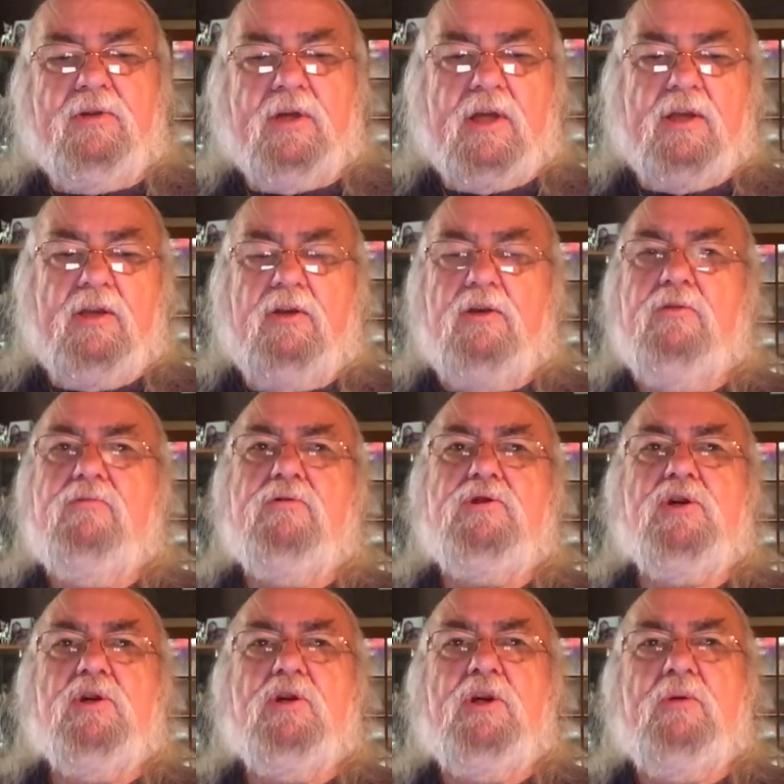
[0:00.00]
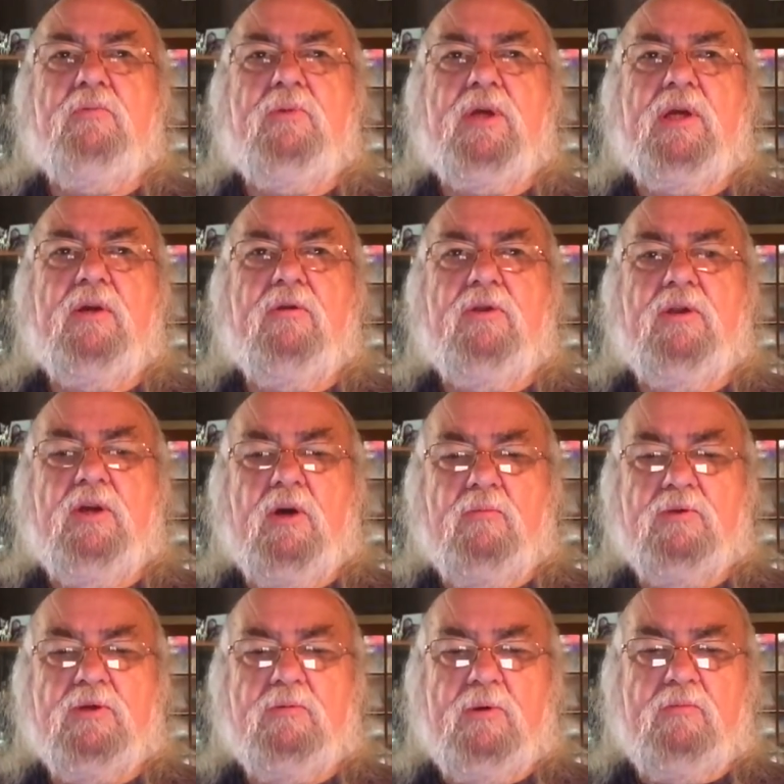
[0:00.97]
thank you for joining me on the
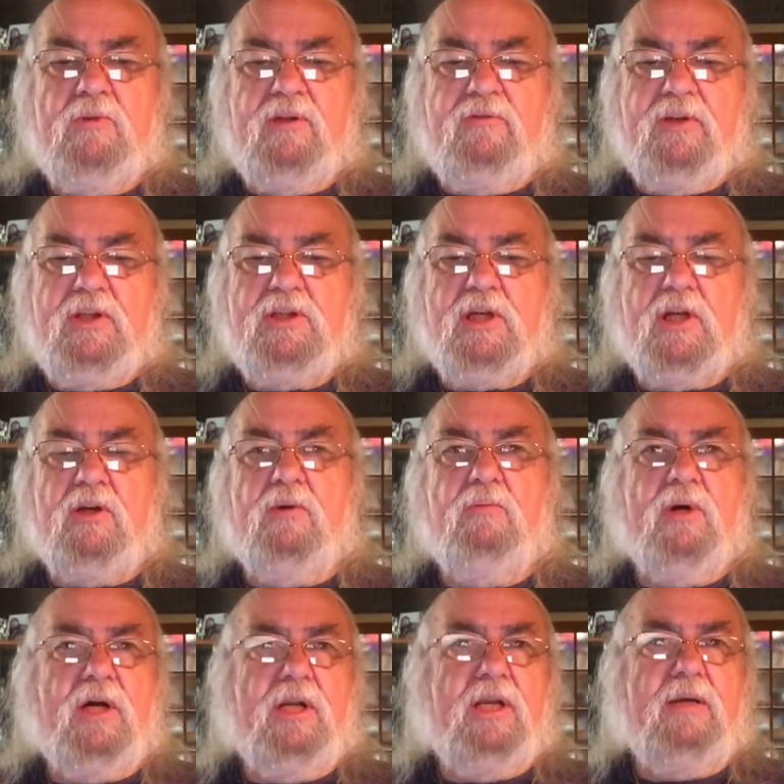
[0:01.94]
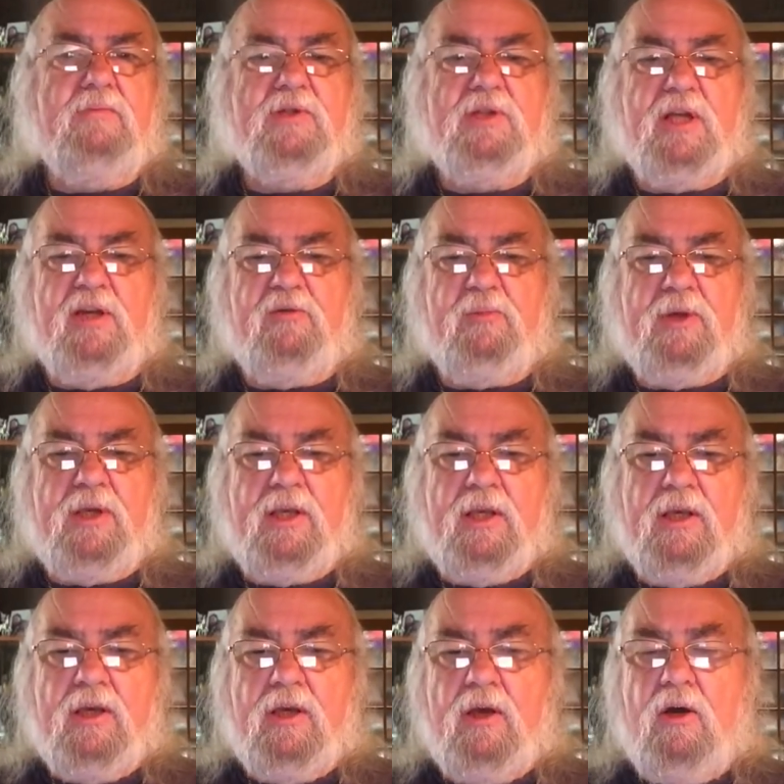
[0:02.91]
Optimum Living Channel. My name's Dave B,
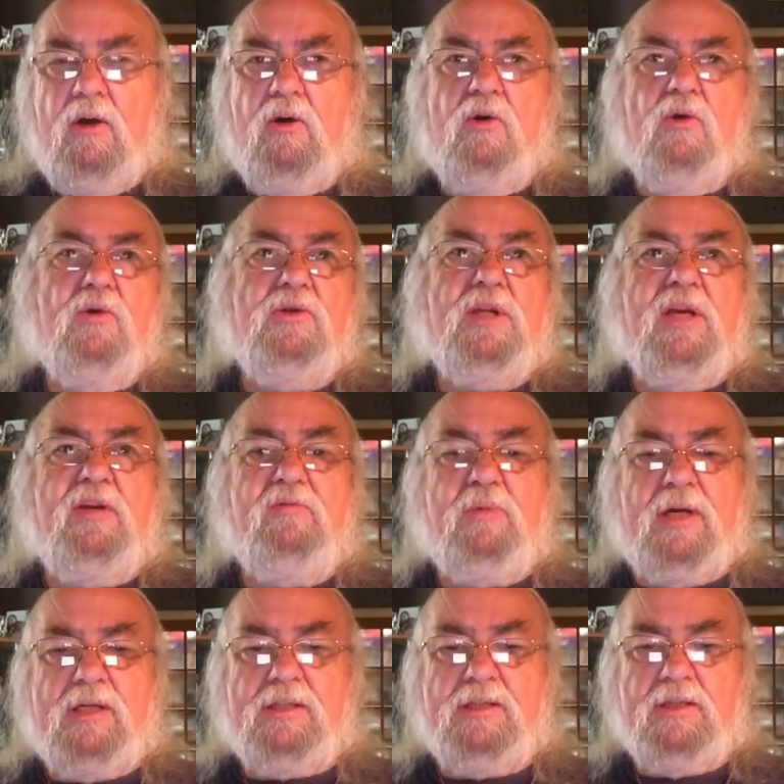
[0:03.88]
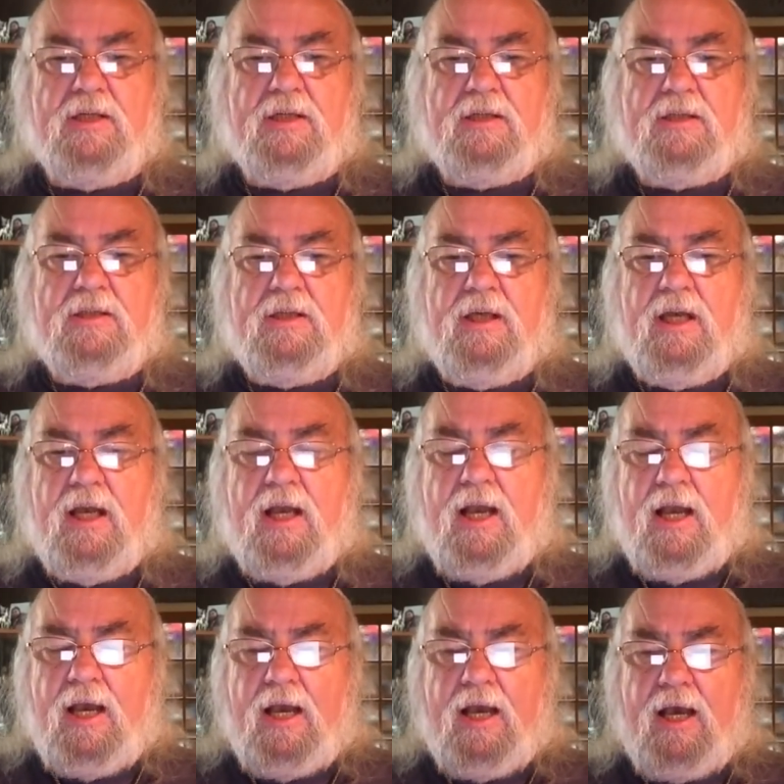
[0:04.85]
or Dave Baxter.
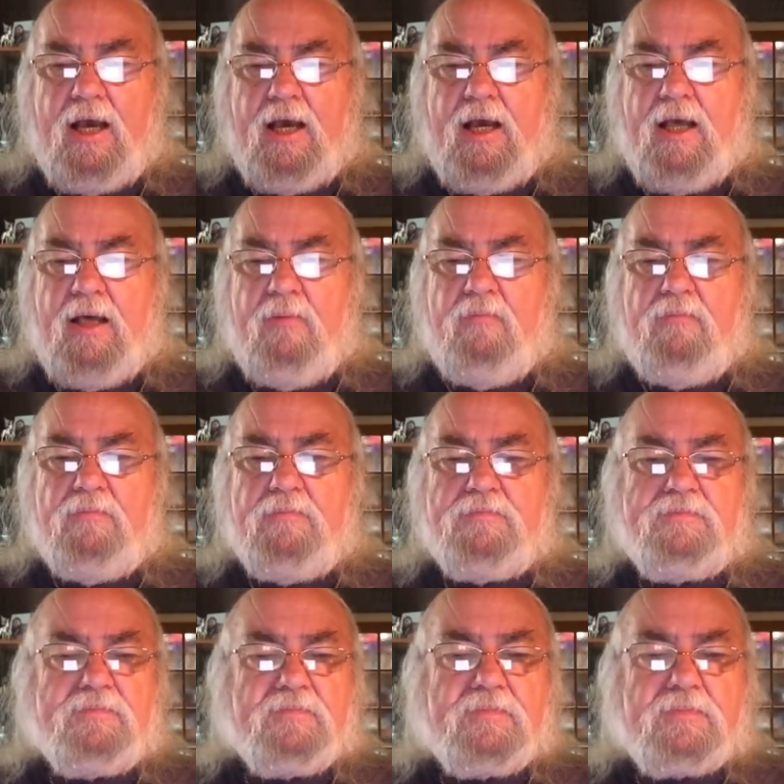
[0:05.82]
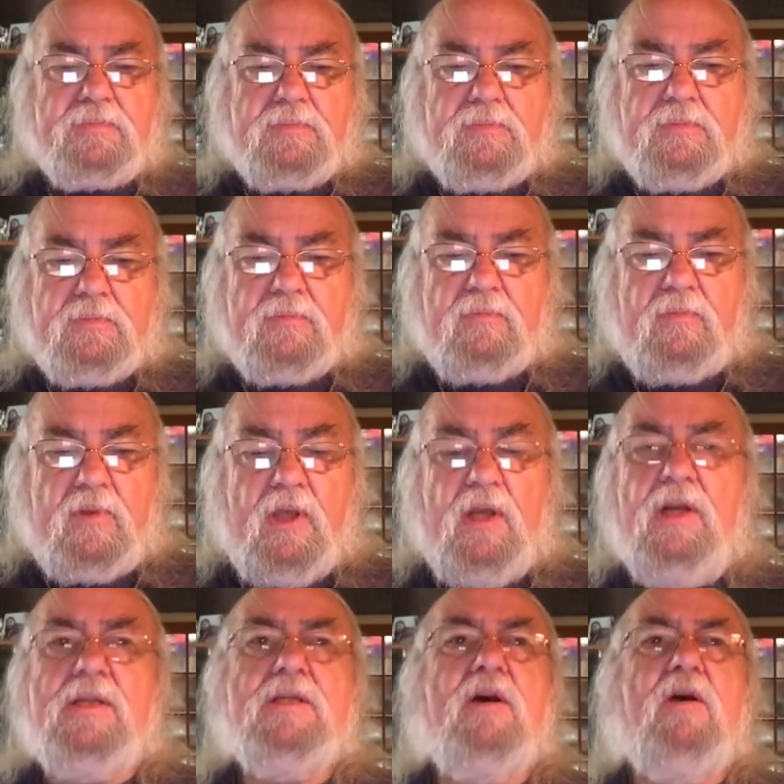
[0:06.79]
And
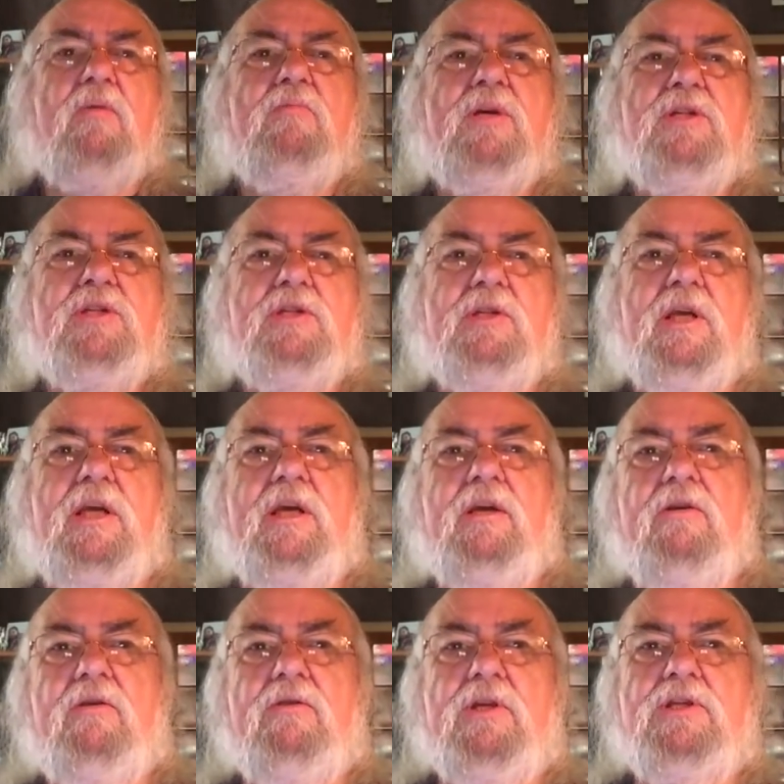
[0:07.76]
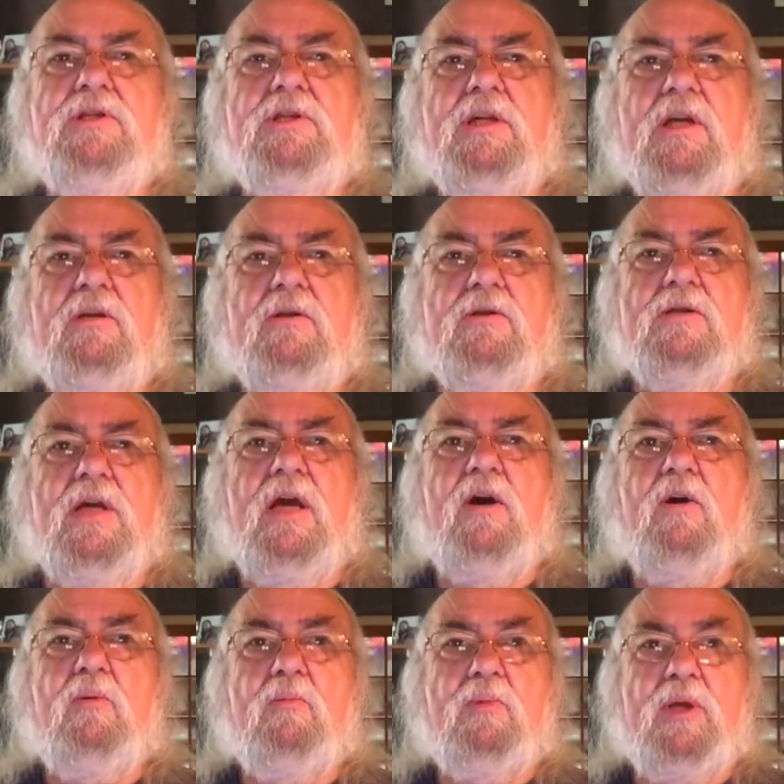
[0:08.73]
it's our mission here on this channel to
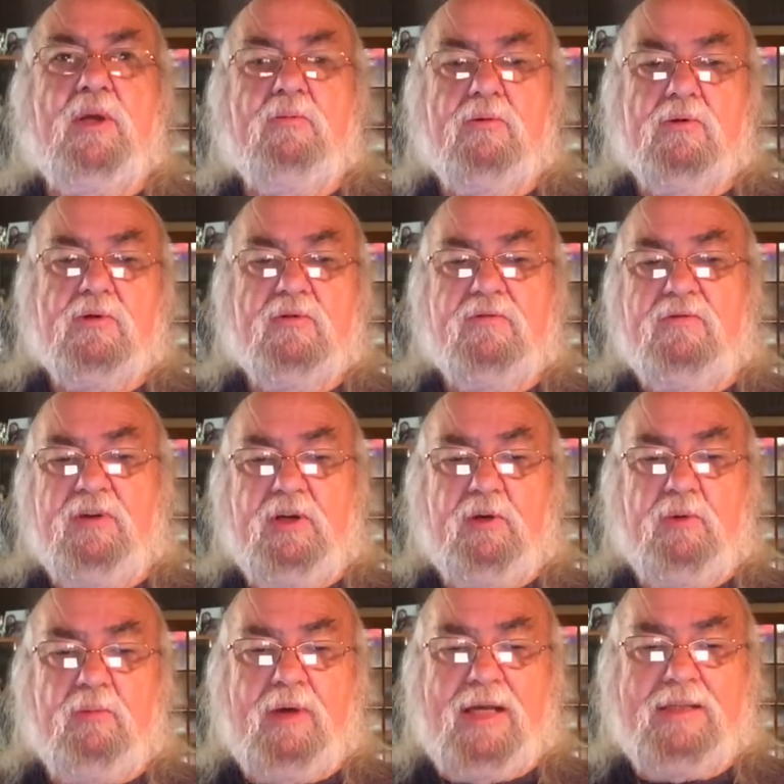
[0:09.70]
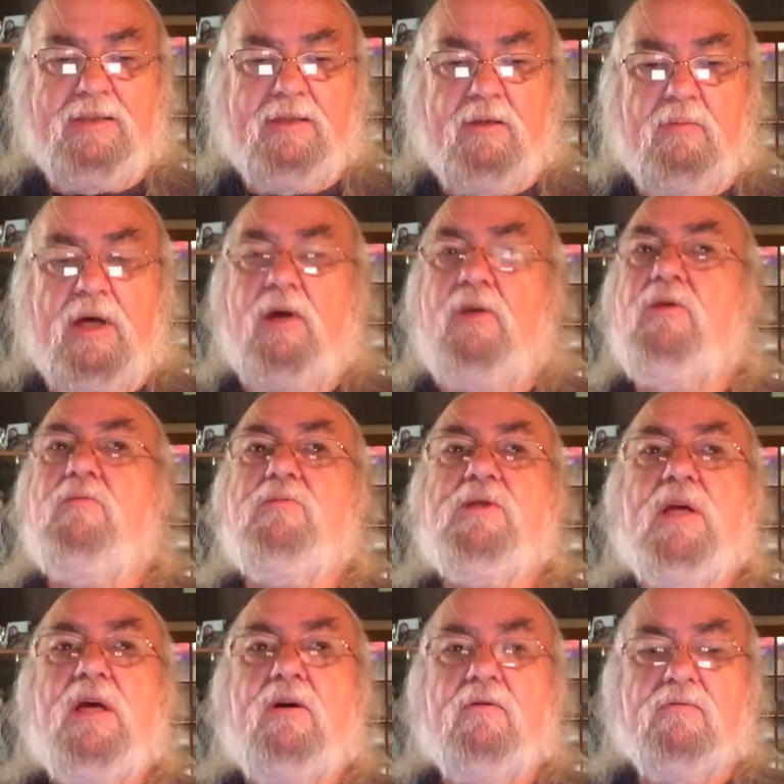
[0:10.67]
help people to feel better about
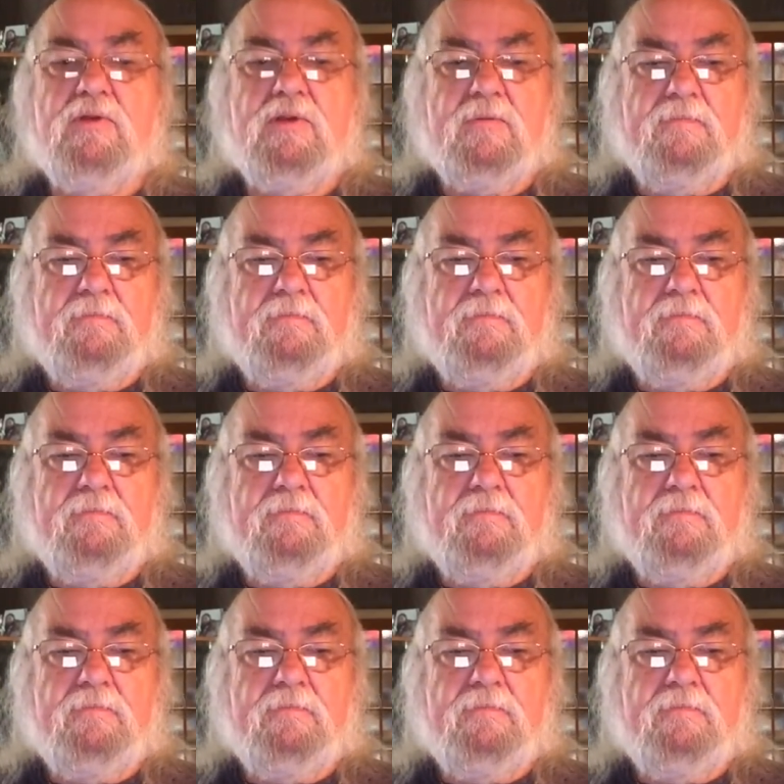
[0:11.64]
themselves.